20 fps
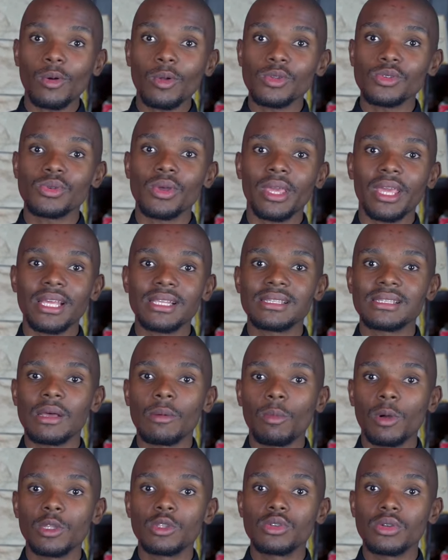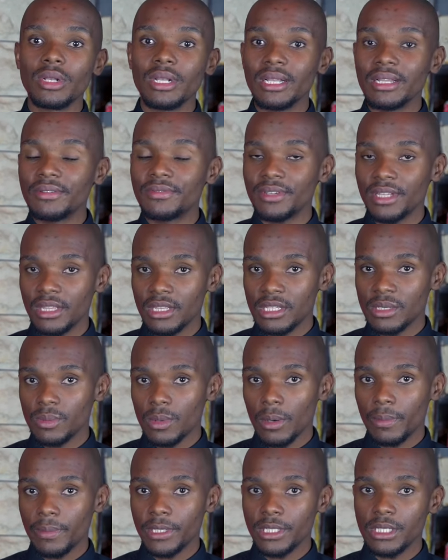also get someone to live in this
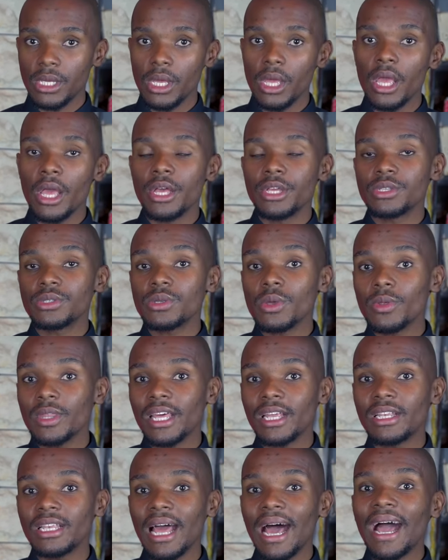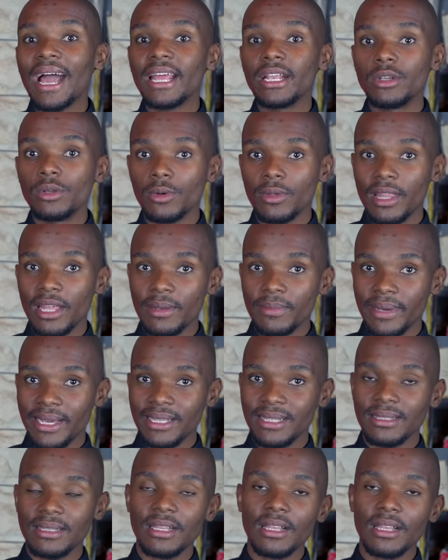property, so that I know that my